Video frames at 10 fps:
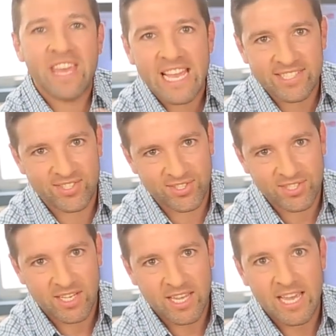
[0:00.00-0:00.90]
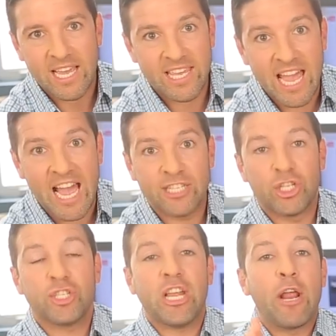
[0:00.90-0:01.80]
this, yeah,
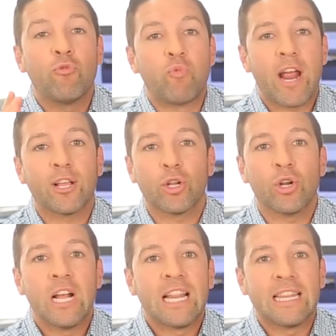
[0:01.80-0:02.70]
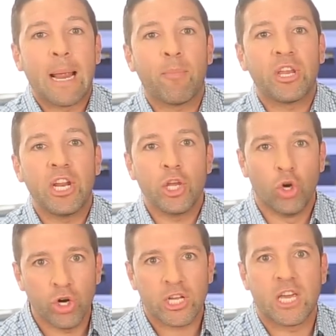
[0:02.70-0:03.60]
just a regular
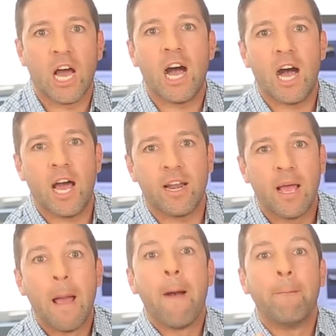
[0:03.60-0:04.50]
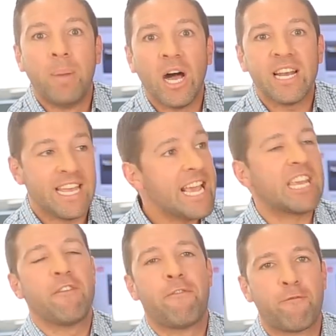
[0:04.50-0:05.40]
Lamborghini Huracan, but
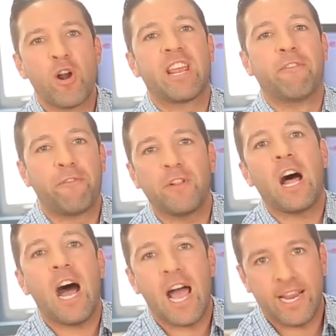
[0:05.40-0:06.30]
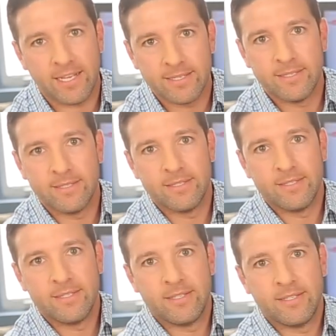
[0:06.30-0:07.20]
it can friggin' fly.
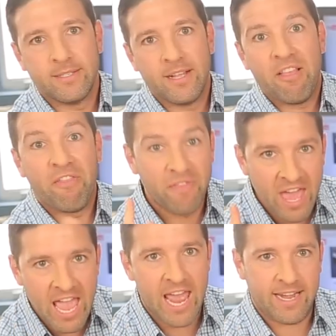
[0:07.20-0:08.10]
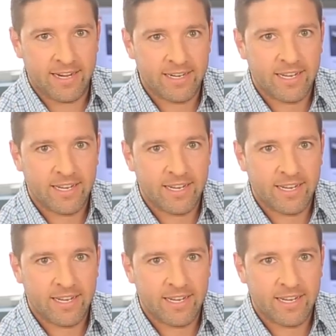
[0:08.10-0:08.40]
Then